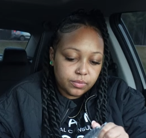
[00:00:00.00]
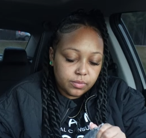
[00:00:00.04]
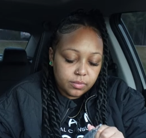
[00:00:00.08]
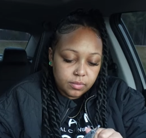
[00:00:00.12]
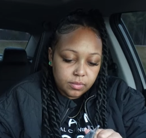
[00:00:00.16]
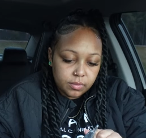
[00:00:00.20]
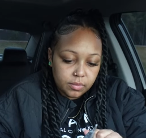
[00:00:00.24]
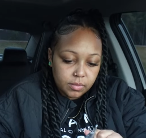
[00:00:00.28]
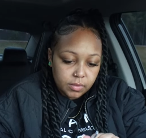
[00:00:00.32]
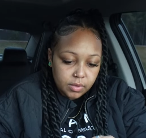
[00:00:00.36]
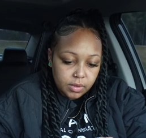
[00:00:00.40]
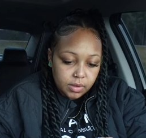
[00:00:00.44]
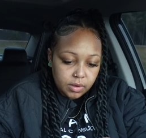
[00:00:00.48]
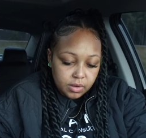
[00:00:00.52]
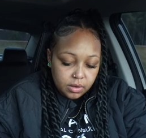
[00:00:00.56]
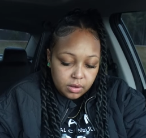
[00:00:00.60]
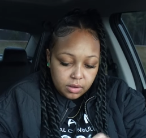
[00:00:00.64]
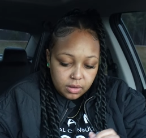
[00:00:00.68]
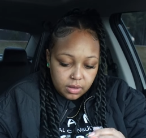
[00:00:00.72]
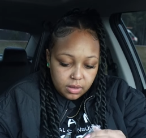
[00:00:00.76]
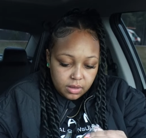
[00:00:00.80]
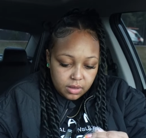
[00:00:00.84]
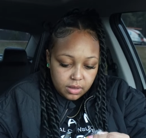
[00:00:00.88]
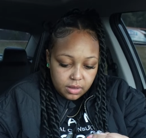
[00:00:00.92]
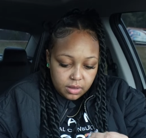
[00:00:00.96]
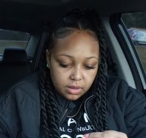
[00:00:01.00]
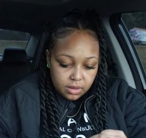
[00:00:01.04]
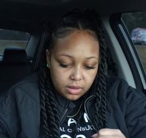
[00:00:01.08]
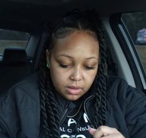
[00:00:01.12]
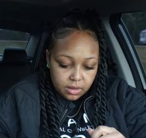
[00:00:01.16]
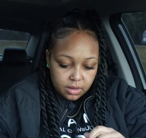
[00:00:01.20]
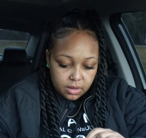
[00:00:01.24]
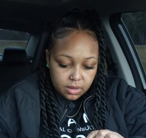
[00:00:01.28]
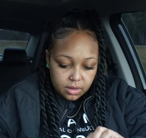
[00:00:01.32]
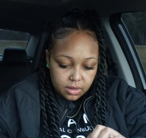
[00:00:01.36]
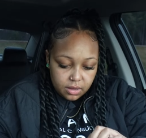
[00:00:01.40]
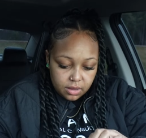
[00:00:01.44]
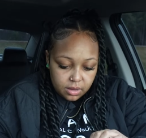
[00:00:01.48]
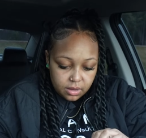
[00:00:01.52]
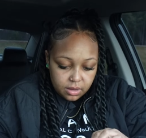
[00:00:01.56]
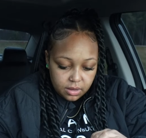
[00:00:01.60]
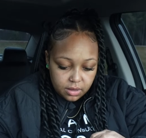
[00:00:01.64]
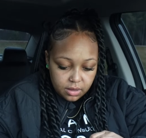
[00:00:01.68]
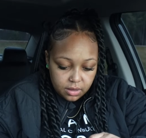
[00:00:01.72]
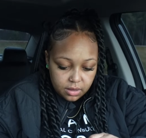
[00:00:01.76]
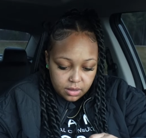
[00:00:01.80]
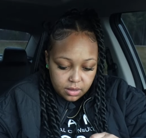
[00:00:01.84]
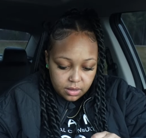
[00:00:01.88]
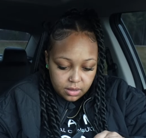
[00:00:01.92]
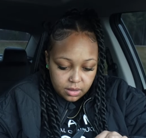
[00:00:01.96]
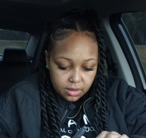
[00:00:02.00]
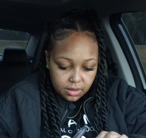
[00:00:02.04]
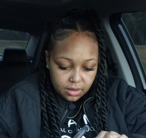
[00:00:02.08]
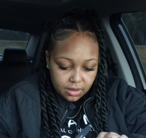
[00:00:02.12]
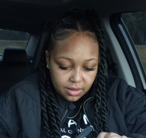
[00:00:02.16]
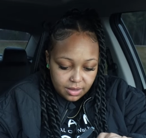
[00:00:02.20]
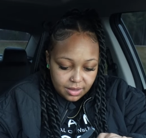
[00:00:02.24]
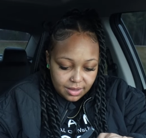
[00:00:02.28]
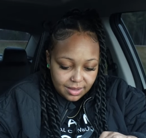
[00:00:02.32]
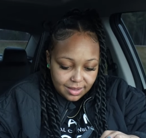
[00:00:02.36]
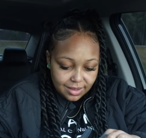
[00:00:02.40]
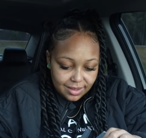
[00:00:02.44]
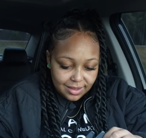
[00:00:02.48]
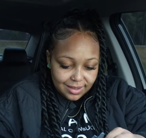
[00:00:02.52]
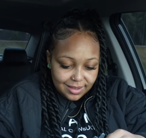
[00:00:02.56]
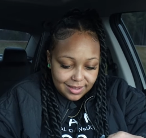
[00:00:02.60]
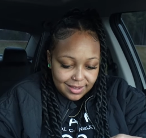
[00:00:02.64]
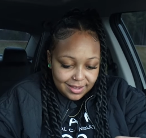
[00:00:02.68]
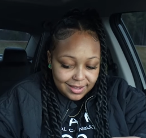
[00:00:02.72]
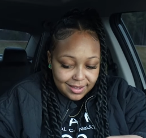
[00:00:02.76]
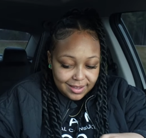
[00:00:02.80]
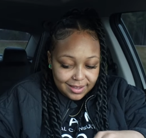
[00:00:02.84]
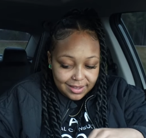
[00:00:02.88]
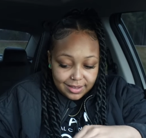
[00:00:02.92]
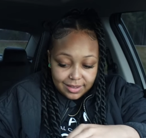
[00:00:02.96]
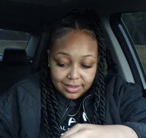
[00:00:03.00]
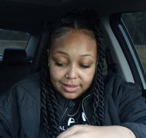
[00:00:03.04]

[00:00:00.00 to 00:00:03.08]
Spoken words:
(silence)